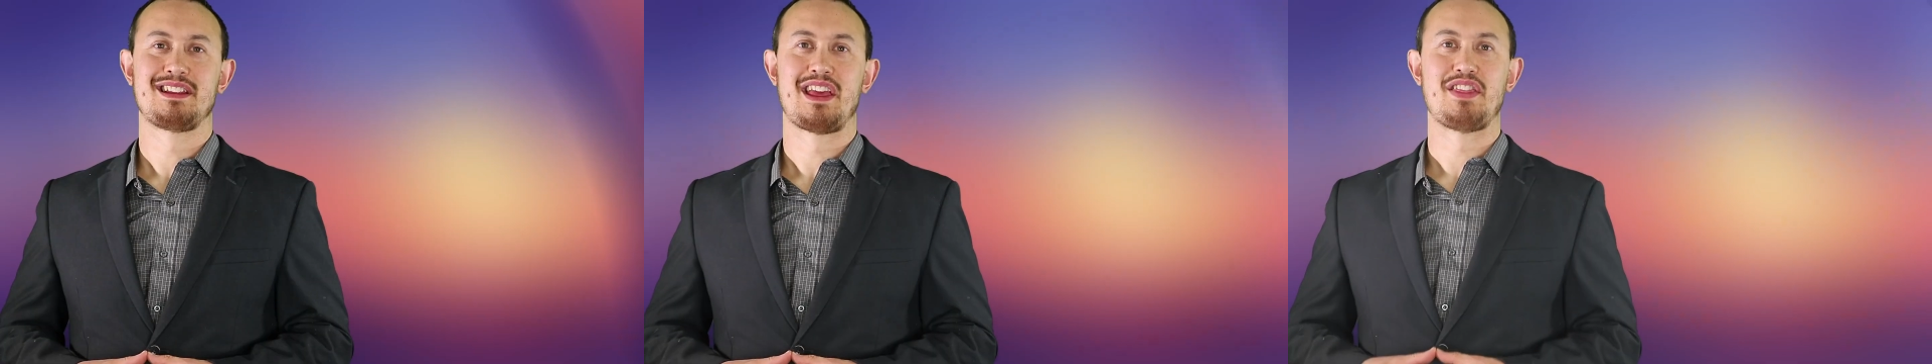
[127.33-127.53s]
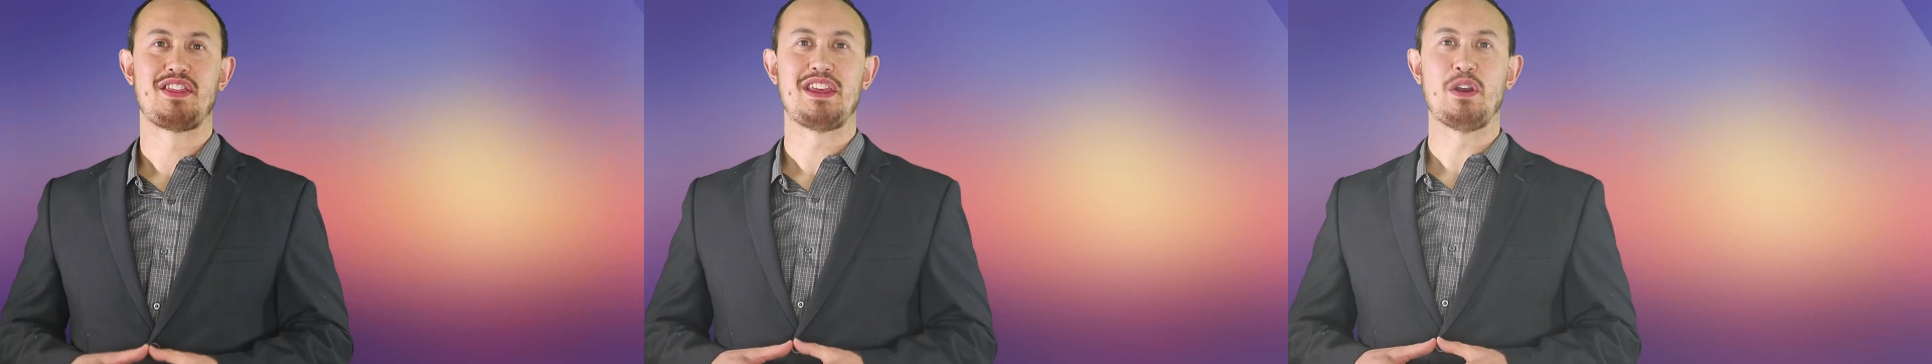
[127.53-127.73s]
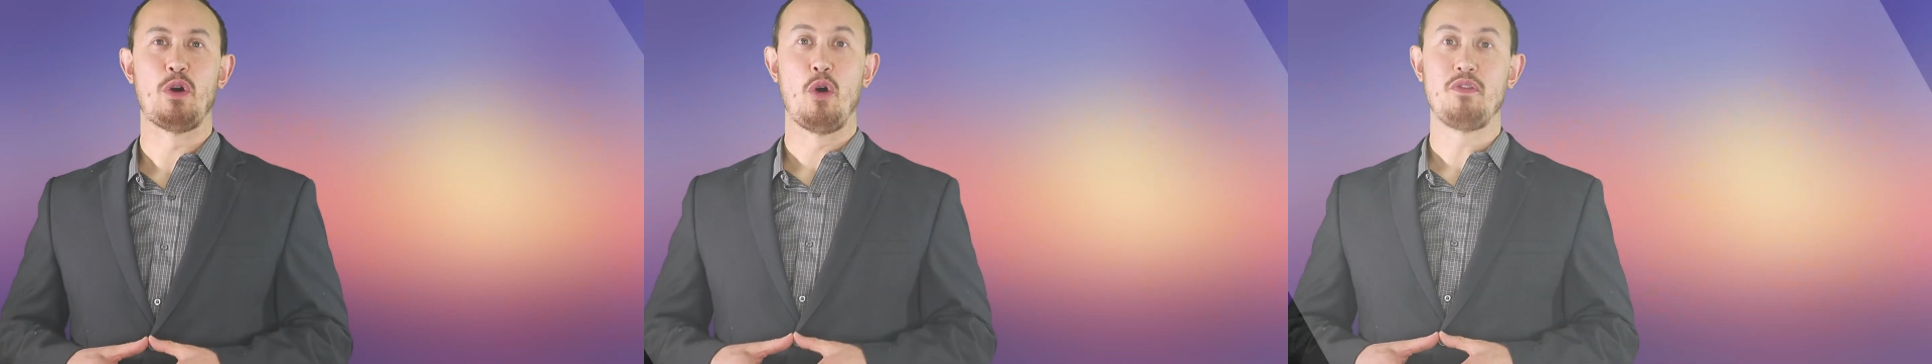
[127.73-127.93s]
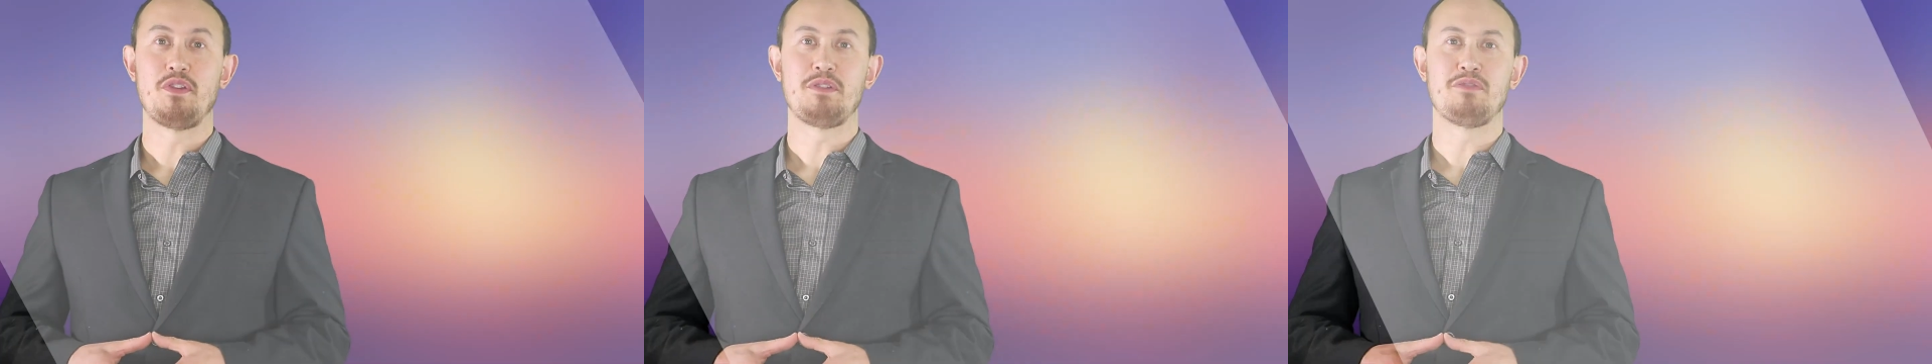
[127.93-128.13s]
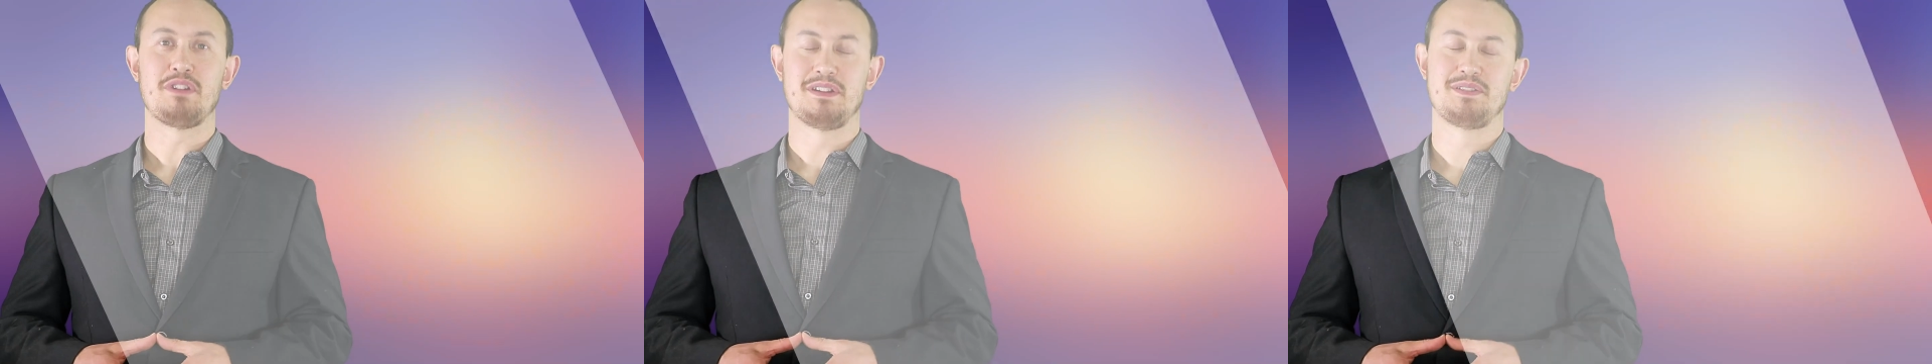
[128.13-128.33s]
The
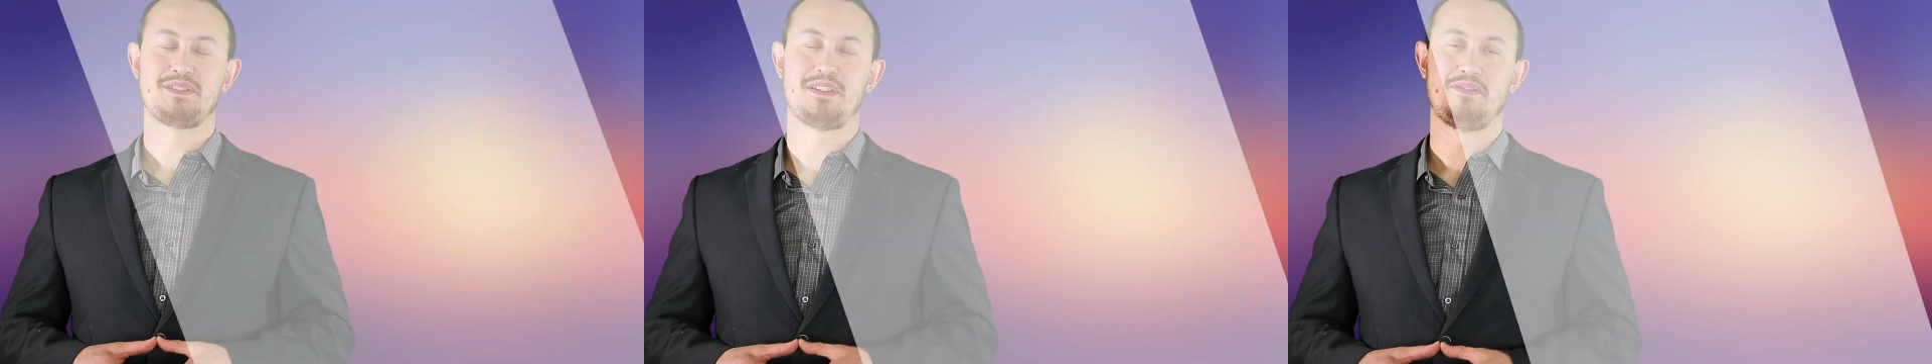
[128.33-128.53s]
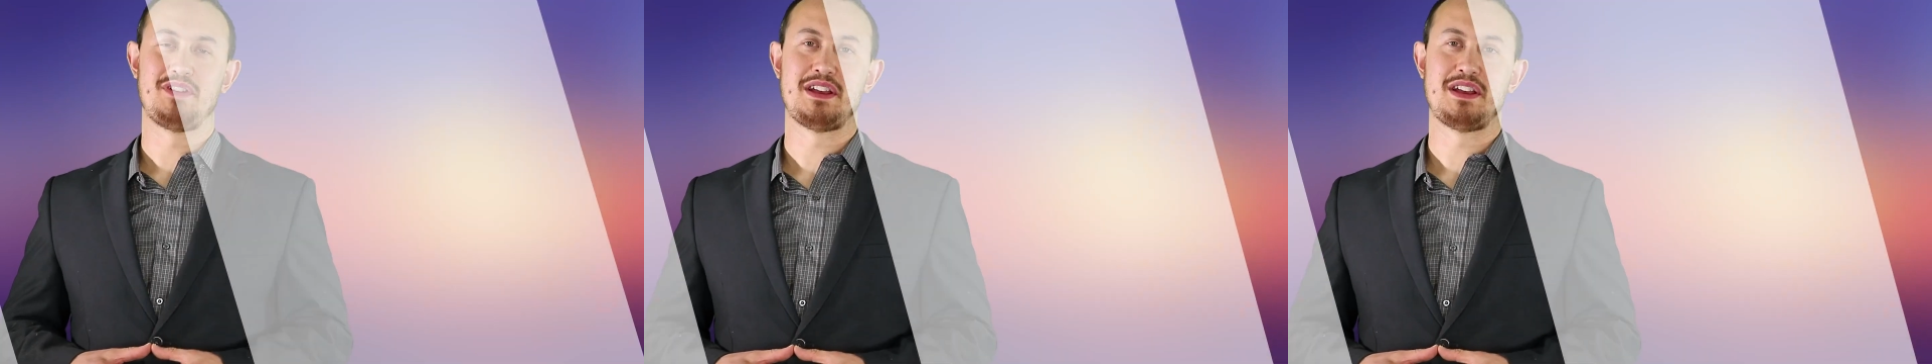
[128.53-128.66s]
Orphan Relative